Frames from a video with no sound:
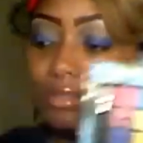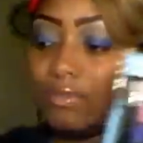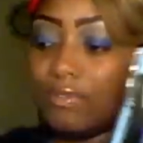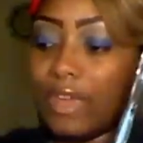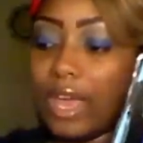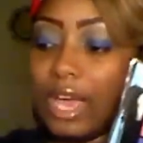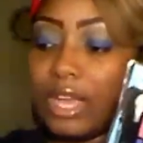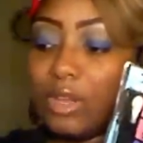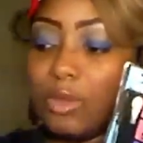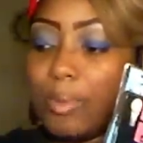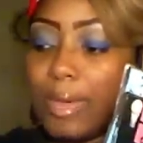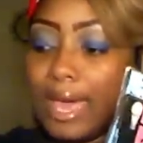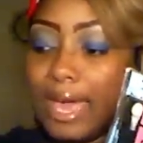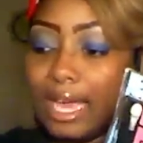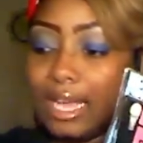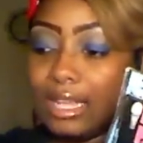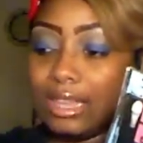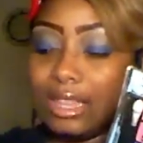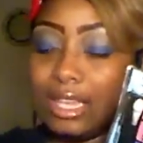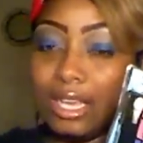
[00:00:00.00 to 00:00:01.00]
value
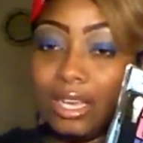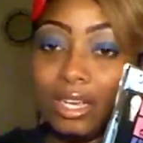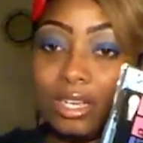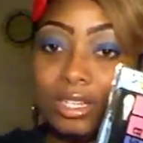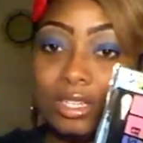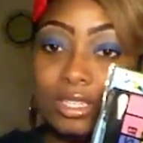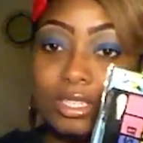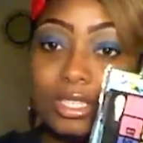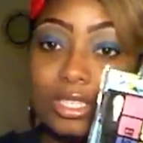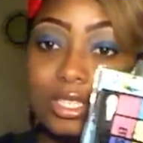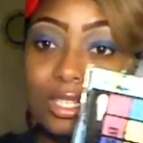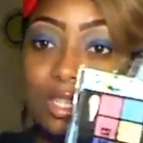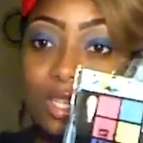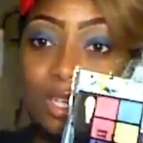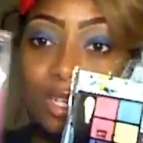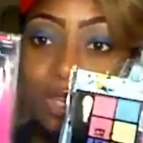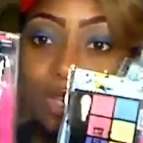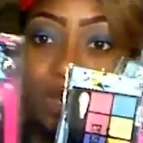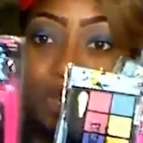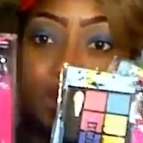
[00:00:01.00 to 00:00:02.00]
pack things,
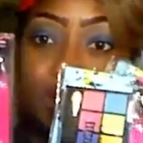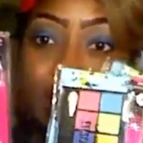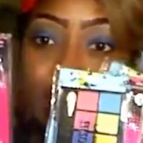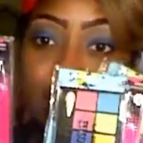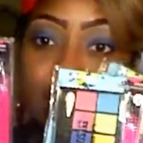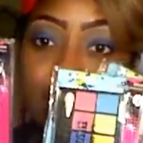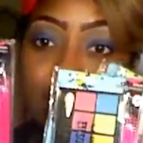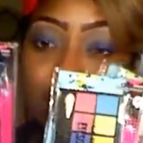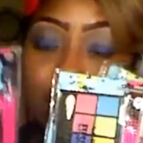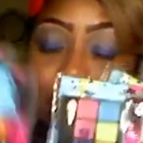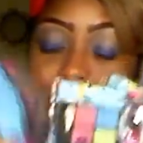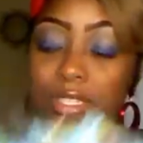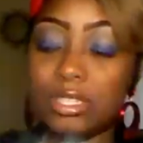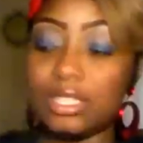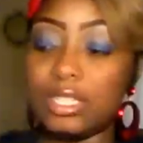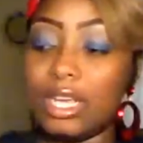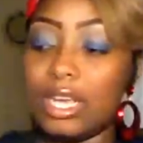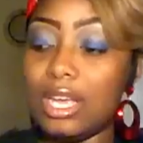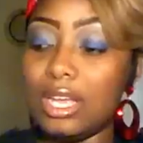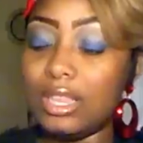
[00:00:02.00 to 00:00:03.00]
LA Colors.
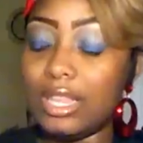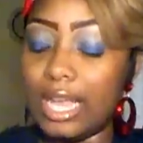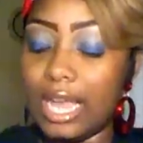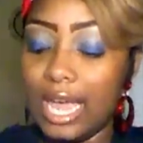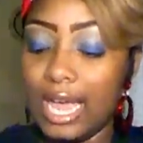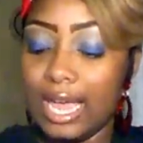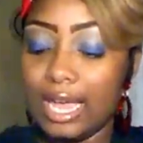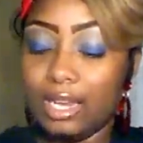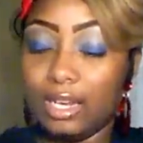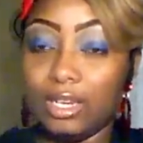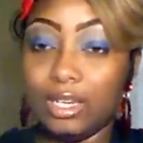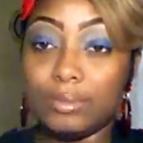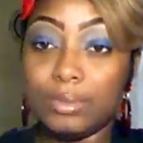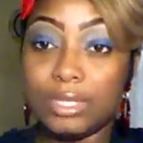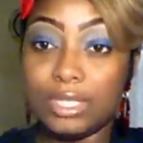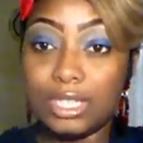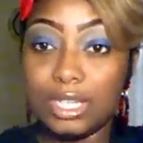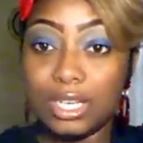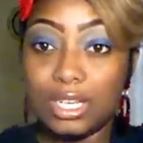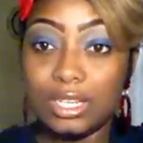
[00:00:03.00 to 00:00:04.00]
They had
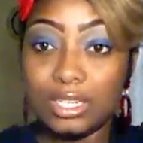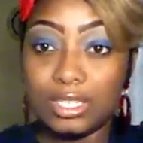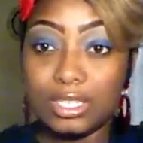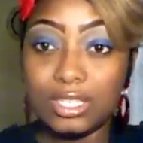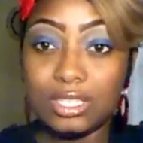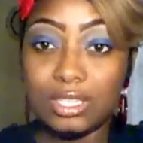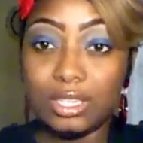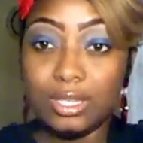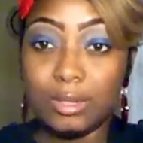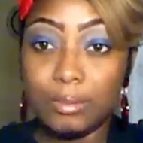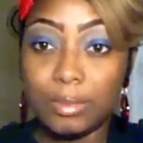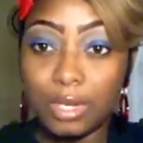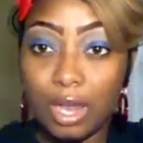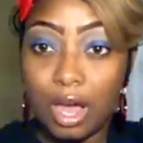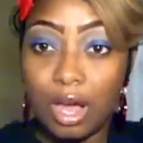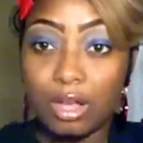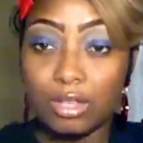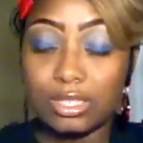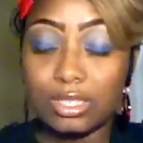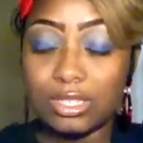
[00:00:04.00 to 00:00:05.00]
lipsticks, lip
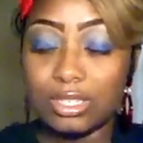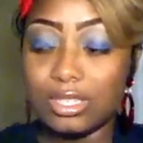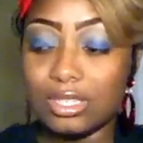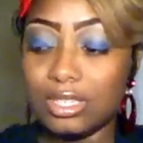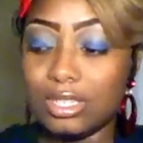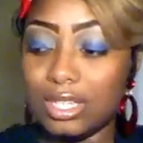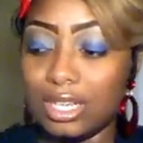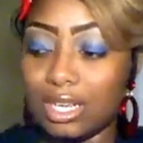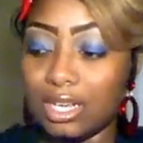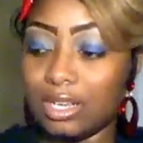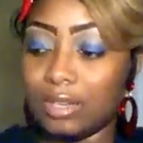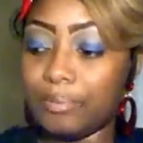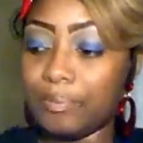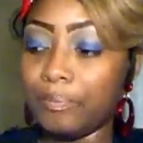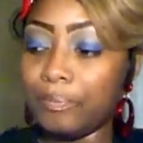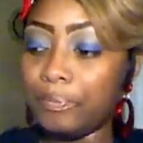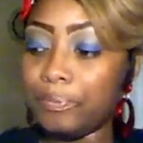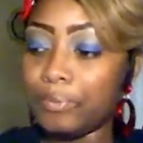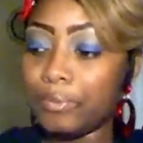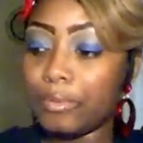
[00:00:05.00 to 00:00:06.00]
glosses, and
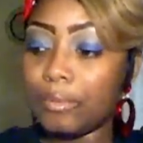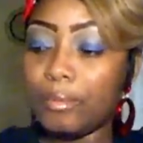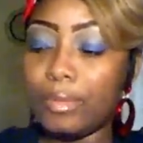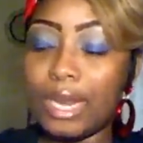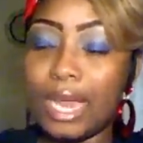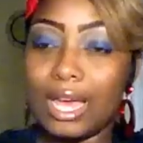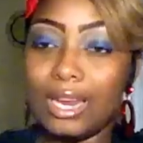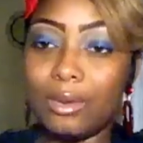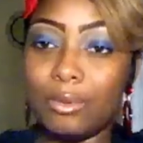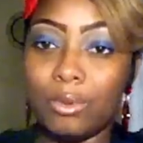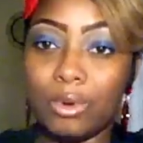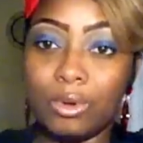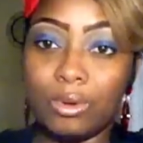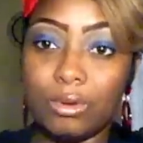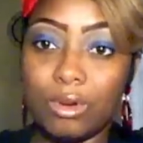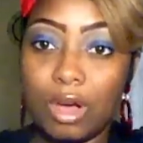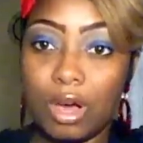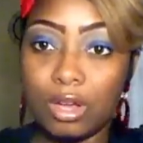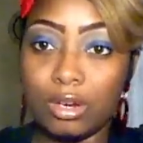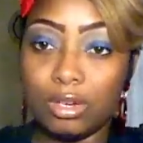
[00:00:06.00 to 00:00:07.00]
but I didn't
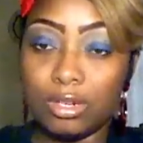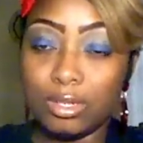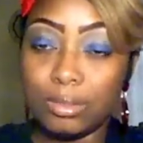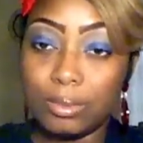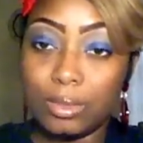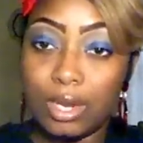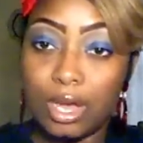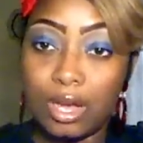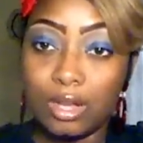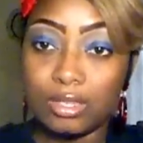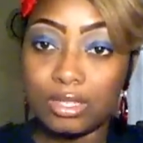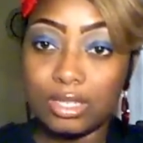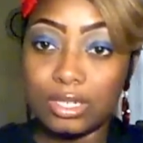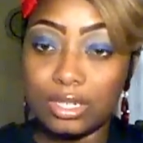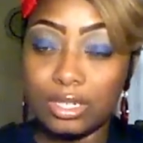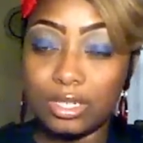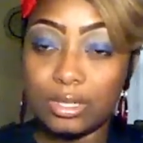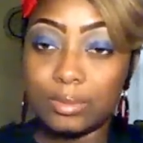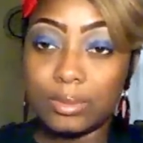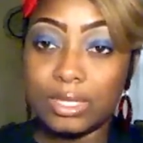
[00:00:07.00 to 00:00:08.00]
want all the lip gloss and
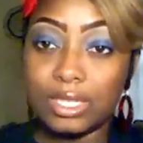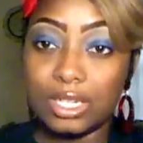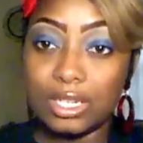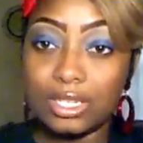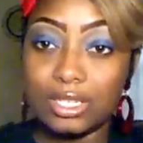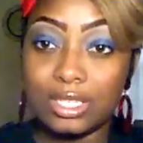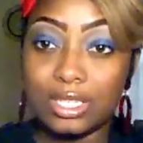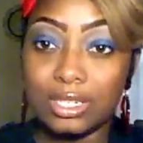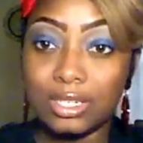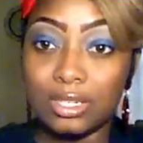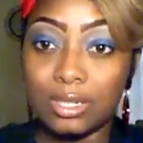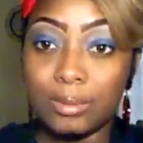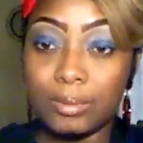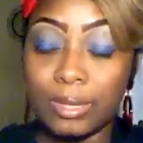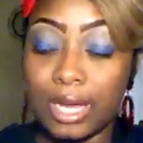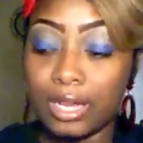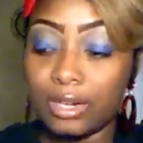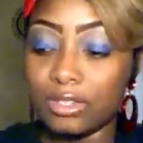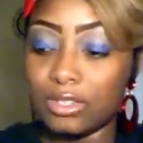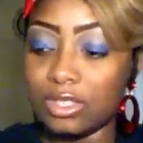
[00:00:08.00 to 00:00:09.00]
the lipsticks and the lip
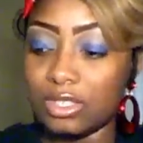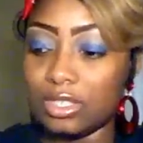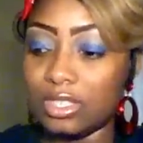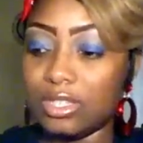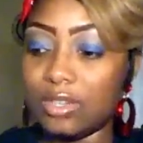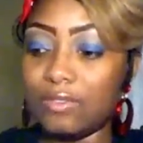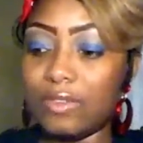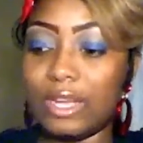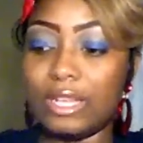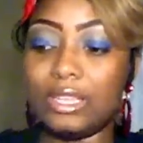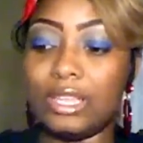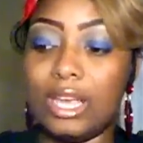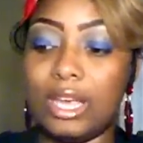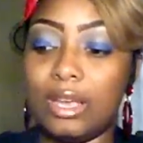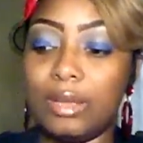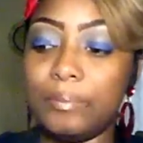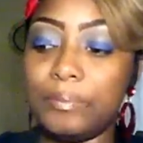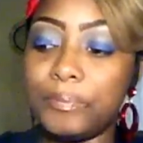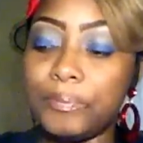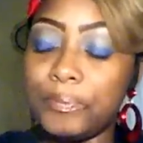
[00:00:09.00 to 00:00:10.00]
liners and stuff like
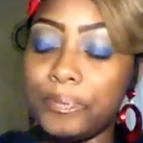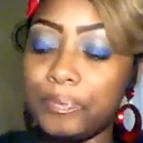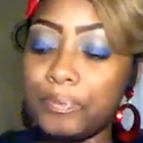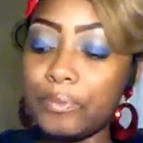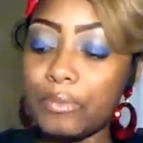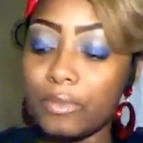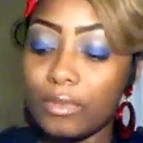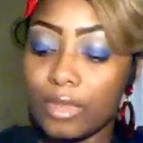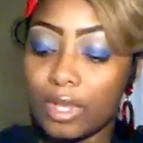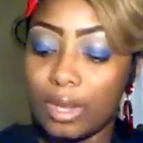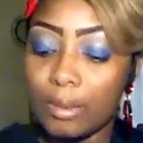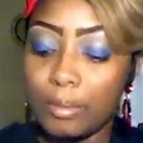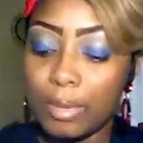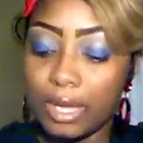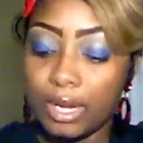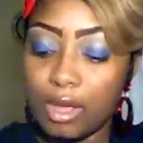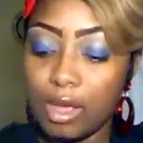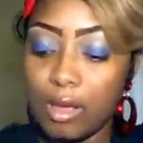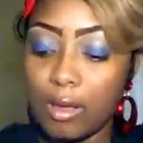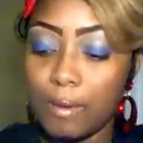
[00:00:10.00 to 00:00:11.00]
that.
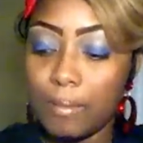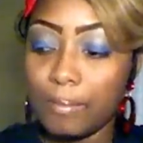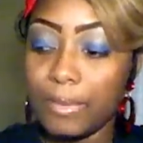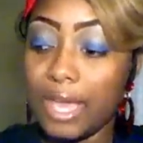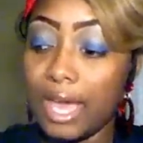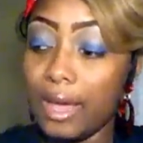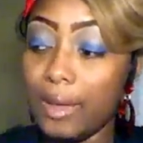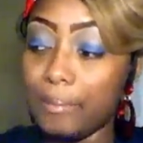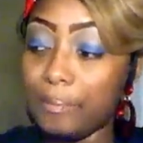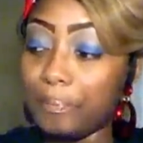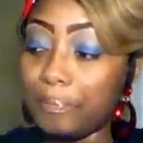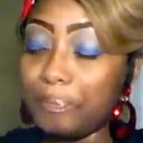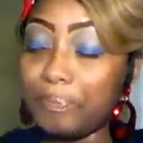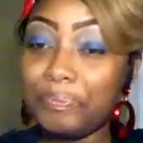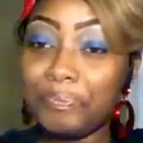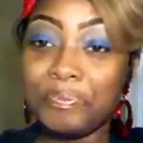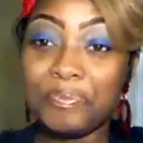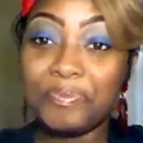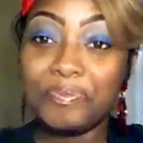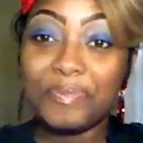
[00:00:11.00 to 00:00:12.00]
But um, yeah,
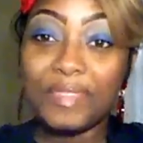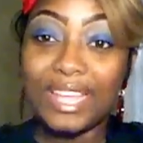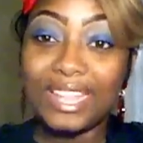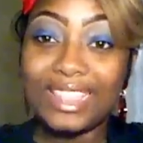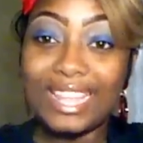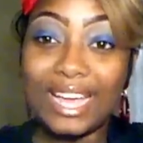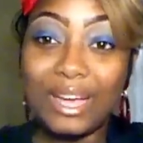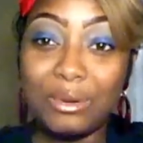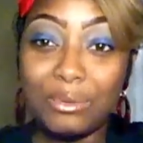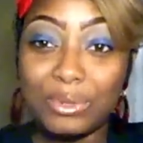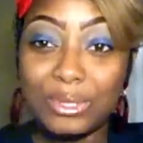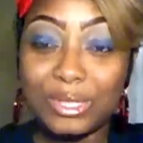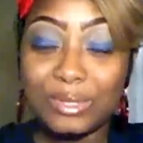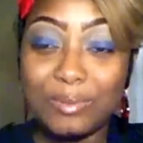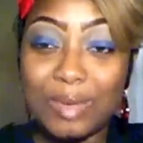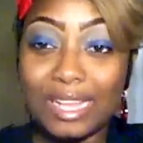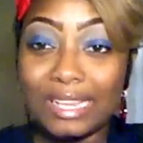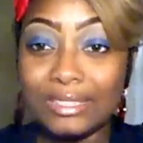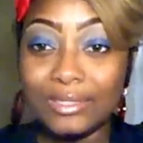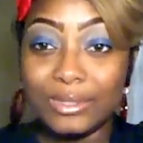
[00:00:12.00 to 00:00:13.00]
that was
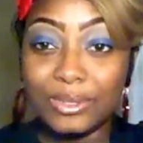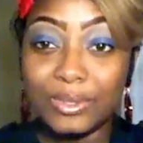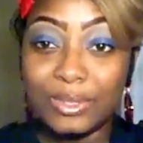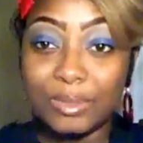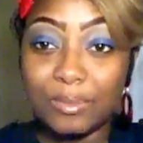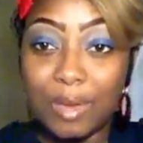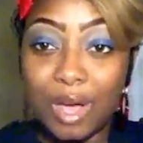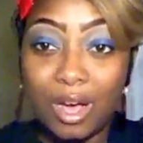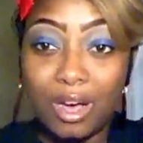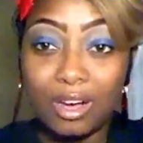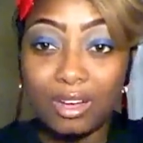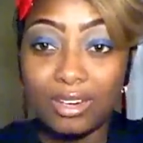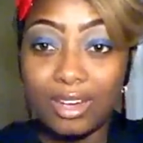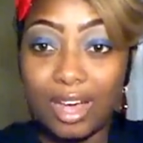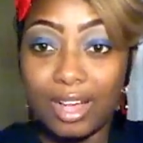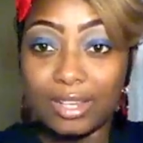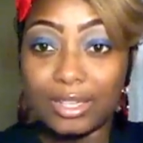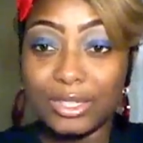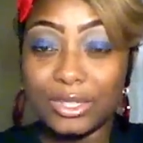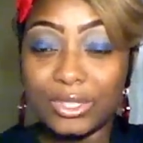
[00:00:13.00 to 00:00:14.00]
my little small
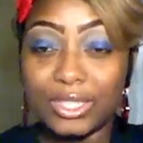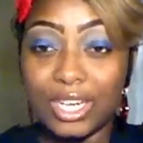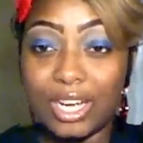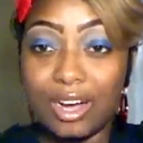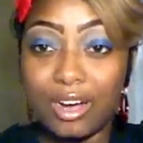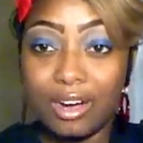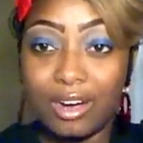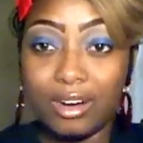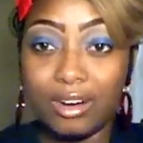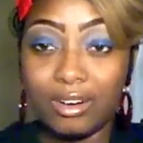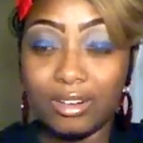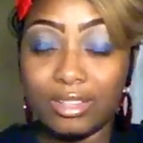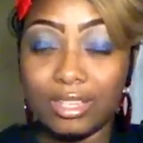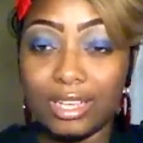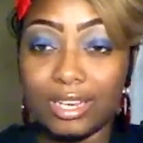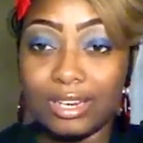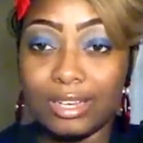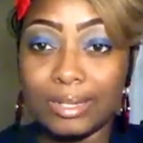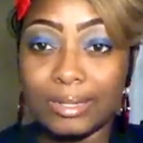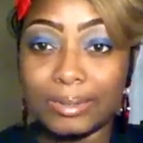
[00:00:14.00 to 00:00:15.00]
Dollar Tree haul,
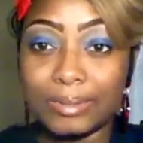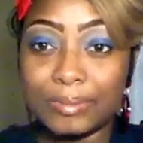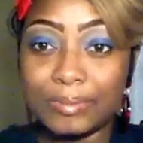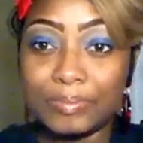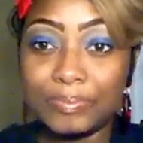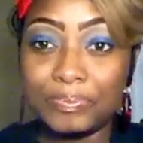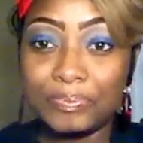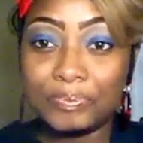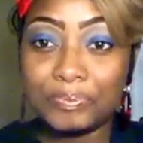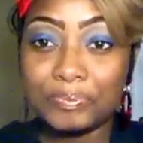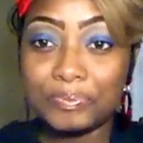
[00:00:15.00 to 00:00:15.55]
and um,